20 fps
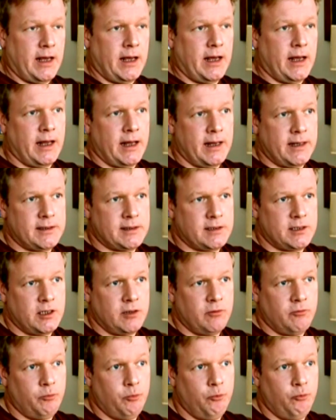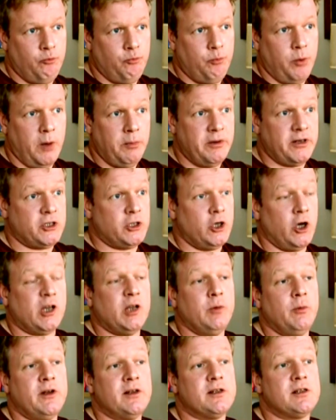has published
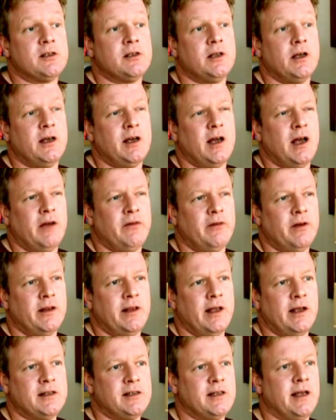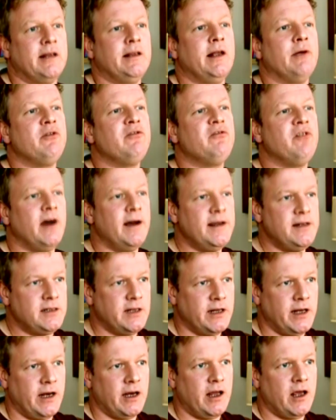documents that they're saying they're
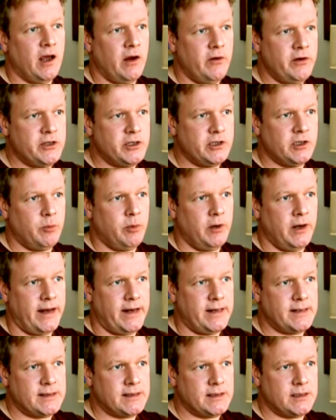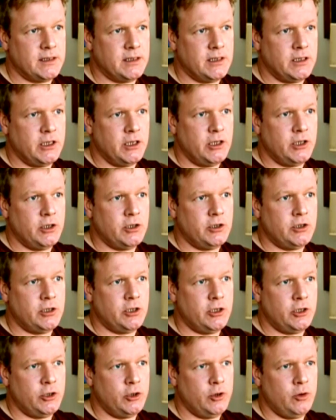advising and encouraging the police
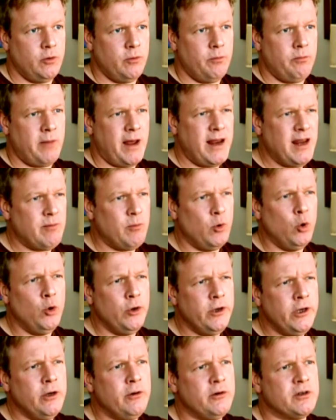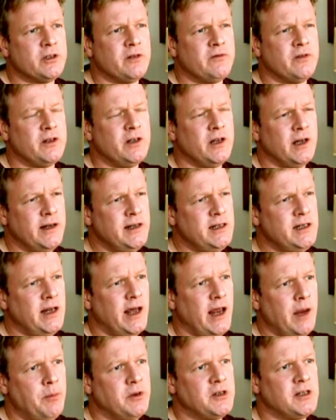to make more use of the
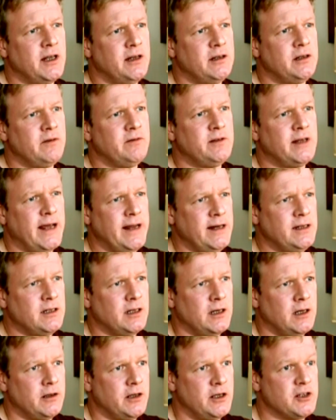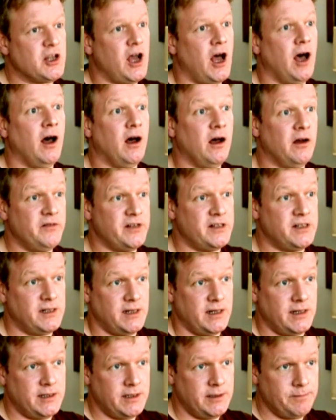98% of data that's
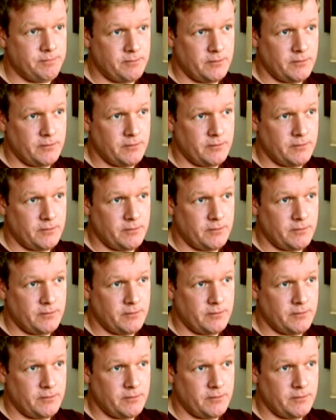harvested,